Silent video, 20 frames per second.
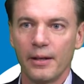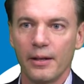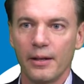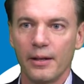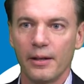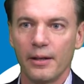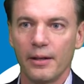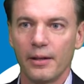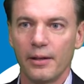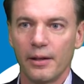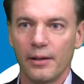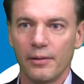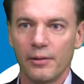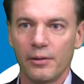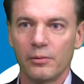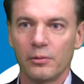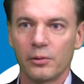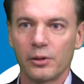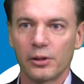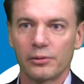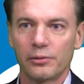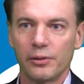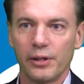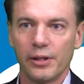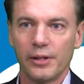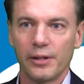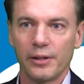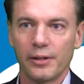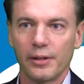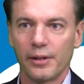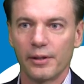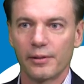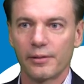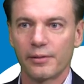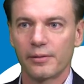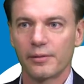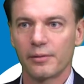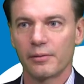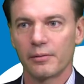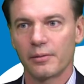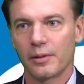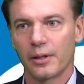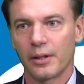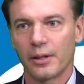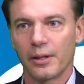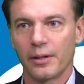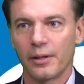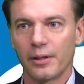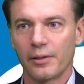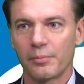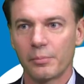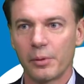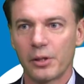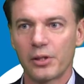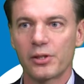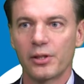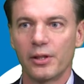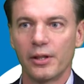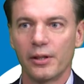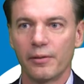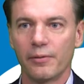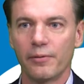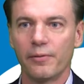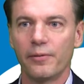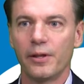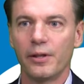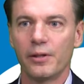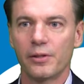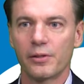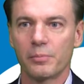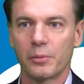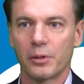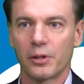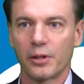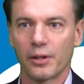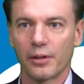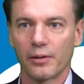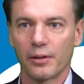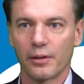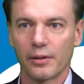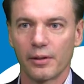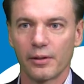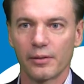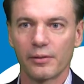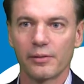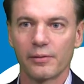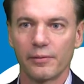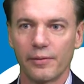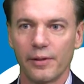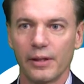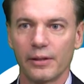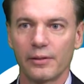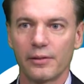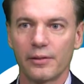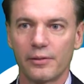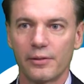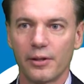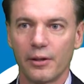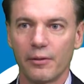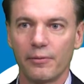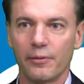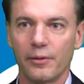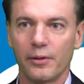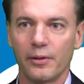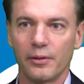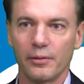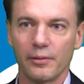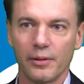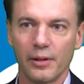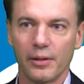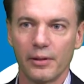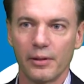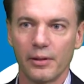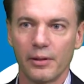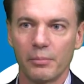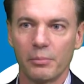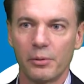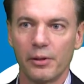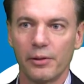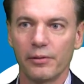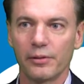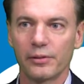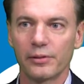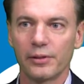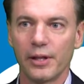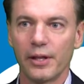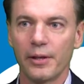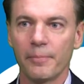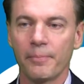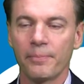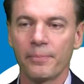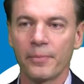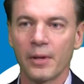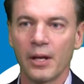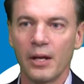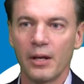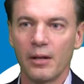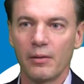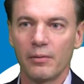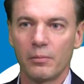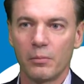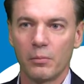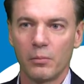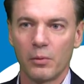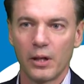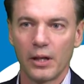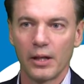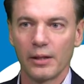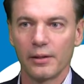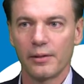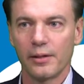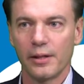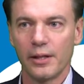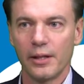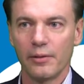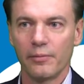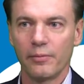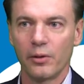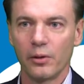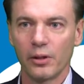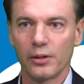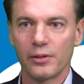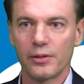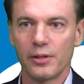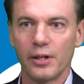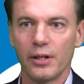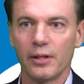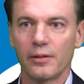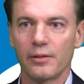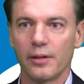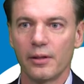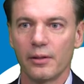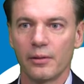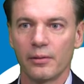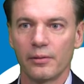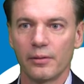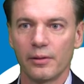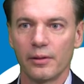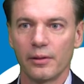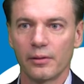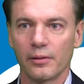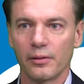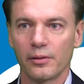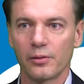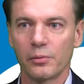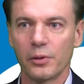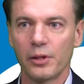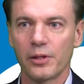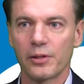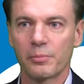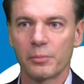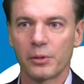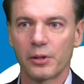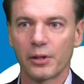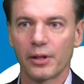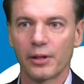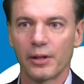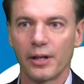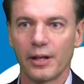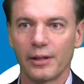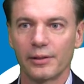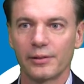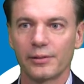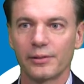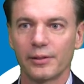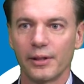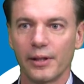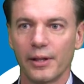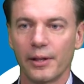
In the Nordic region, it's especially the Finnish market that has felt tougher than previously, while the volatility on the Swedish market has